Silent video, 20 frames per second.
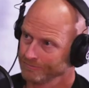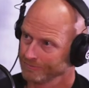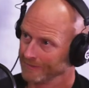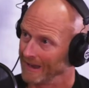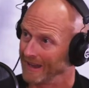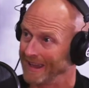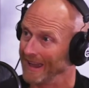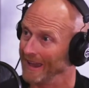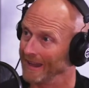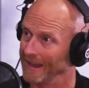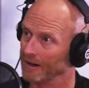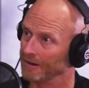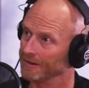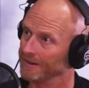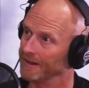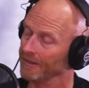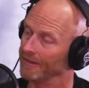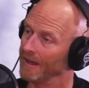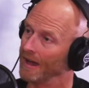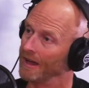I can't
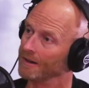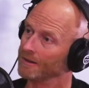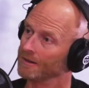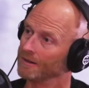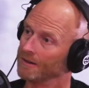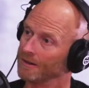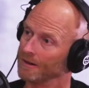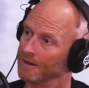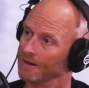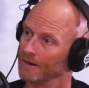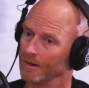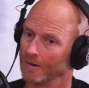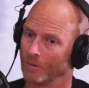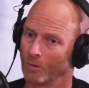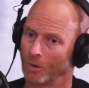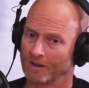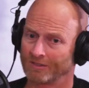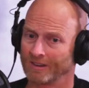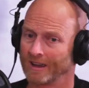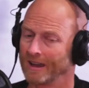guarantee that. Mm-hmm.
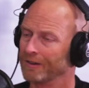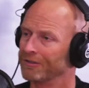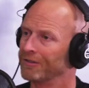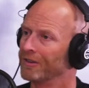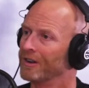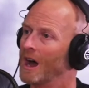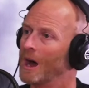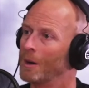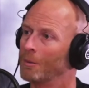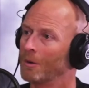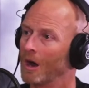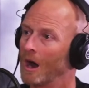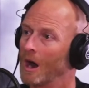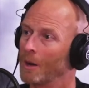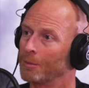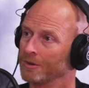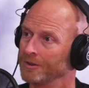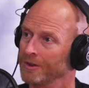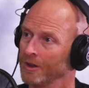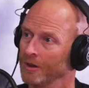What if I get a phenomenal
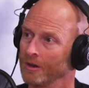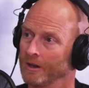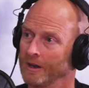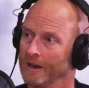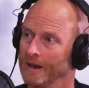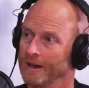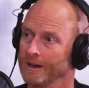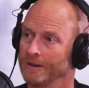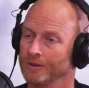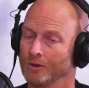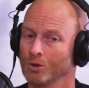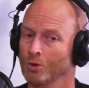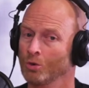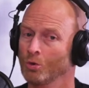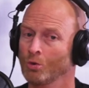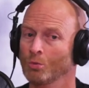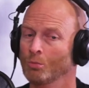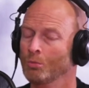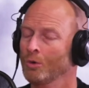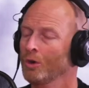opportunity
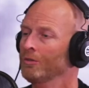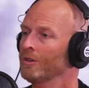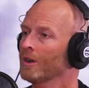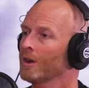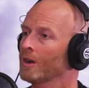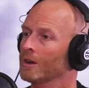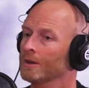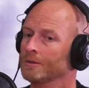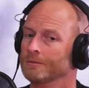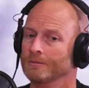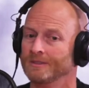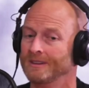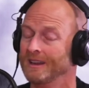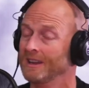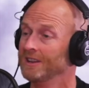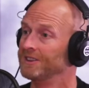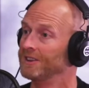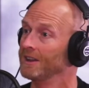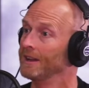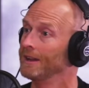to move to
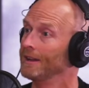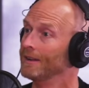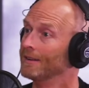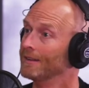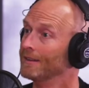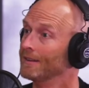D.C.?